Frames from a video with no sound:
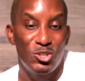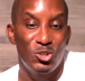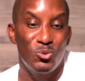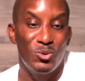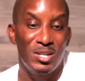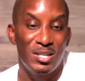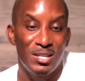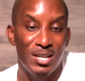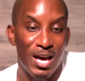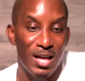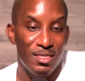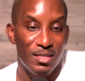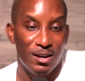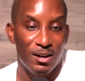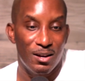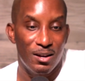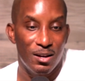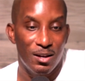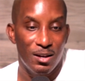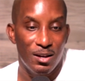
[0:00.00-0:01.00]
To
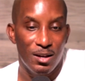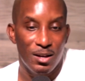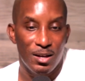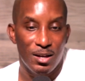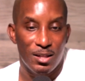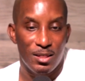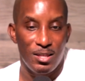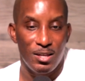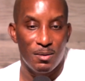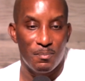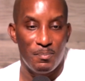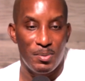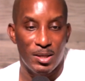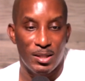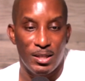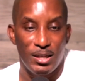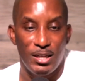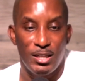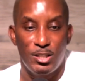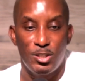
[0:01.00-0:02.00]
another, the
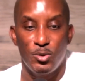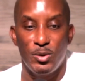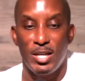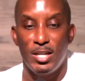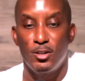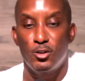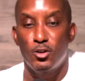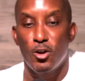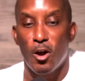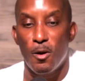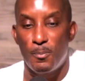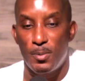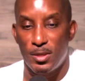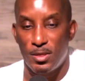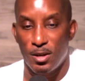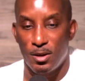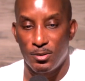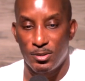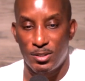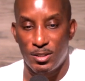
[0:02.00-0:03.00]
ability to interpret
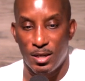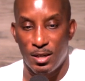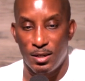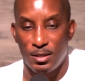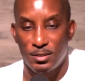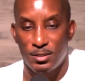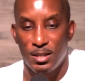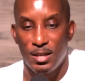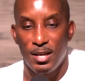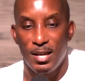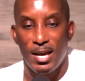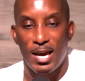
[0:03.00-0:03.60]
those tongues.